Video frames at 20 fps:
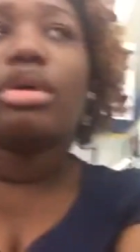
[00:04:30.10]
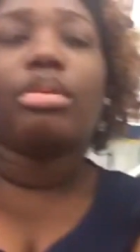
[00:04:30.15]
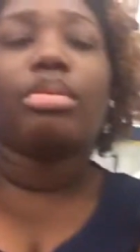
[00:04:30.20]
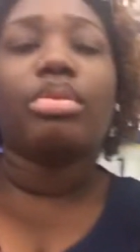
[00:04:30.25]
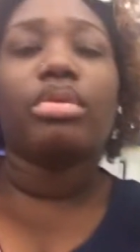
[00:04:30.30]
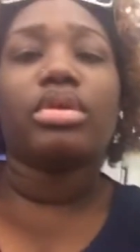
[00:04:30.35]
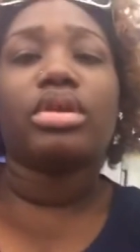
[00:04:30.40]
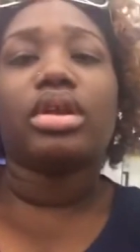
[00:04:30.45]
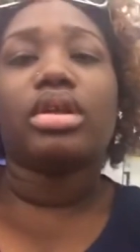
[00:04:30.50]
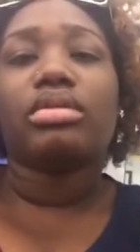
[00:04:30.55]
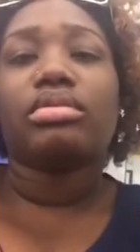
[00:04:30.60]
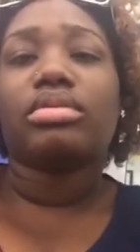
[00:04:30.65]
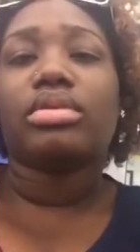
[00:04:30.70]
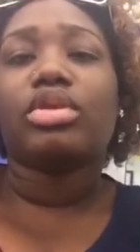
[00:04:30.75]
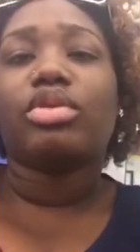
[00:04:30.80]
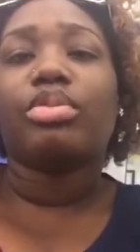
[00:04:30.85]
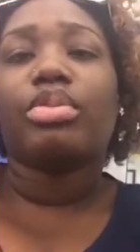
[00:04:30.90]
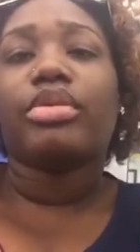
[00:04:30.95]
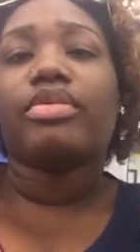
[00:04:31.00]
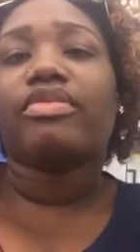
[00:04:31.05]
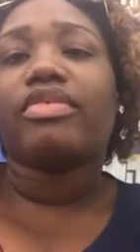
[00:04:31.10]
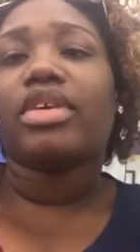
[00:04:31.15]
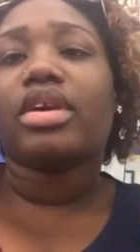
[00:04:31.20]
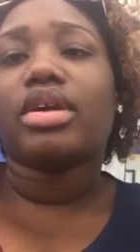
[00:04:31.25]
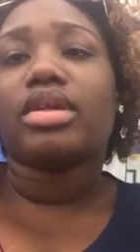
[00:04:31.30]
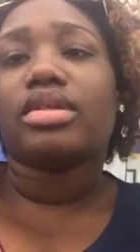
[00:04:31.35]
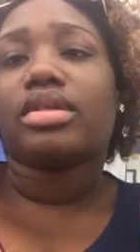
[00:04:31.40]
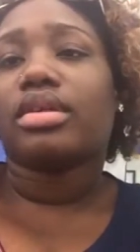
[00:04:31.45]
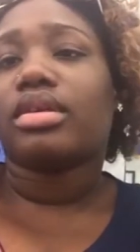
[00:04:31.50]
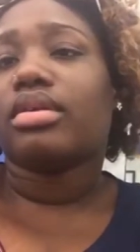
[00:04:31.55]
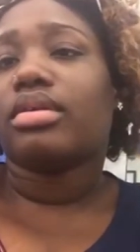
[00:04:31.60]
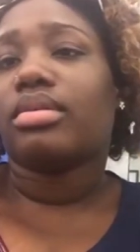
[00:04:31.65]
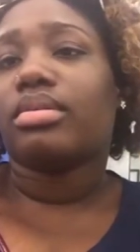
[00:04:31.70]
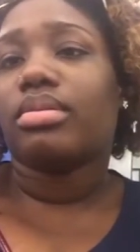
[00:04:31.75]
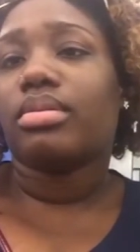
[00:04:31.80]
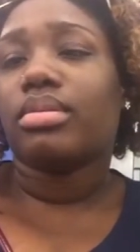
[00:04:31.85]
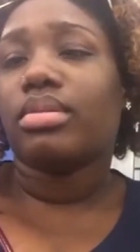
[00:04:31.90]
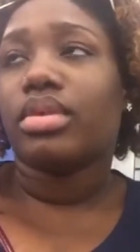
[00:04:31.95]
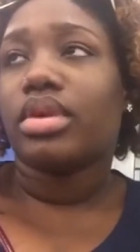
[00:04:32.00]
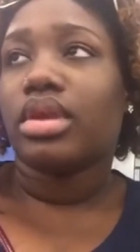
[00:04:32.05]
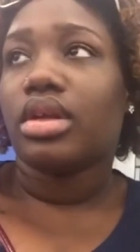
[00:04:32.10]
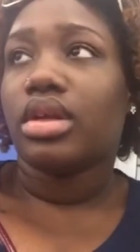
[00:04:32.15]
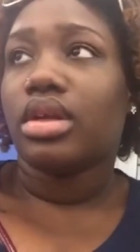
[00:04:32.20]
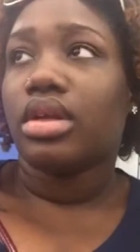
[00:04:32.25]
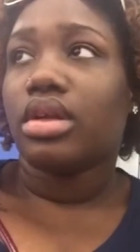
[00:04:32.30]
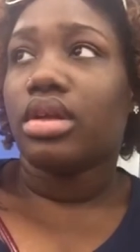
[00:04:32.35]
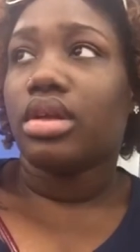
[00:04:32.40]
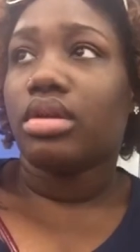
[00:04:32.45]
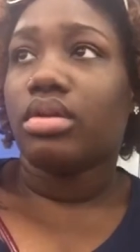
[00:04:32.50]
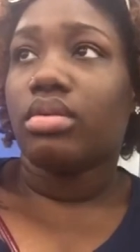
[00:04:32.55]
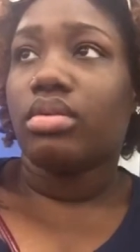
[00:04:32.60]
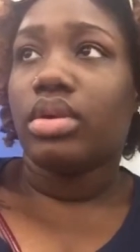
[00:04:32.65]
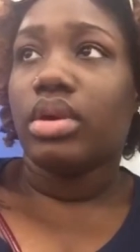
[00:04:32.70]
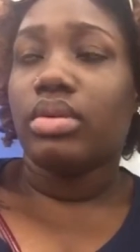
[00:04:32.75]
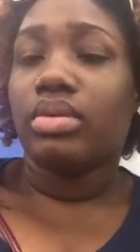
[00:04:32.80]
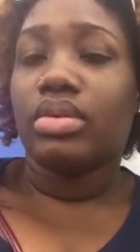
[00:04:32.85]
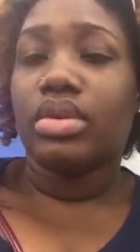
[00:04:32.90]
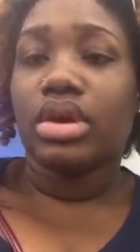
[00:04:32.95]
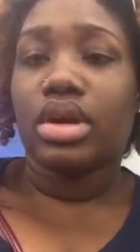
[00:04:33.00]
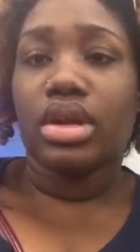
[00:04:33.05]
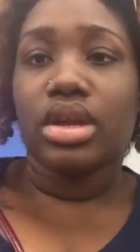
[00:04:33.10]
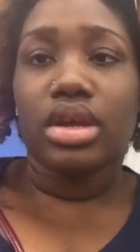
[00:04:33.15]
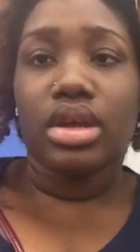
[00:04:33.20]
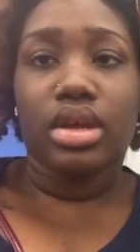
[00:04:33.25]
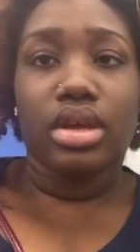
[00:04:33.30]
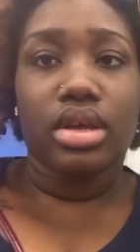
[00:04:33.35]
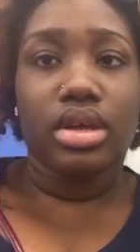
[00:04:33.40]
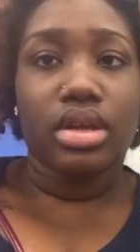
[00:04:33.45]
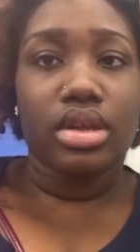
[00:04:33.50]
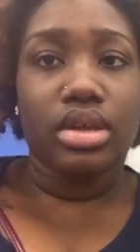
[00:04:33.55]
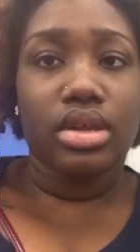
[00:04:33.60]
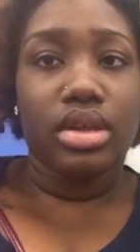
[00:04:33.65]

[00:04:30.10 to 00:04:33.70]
on putting them stupid fingers up we was looking at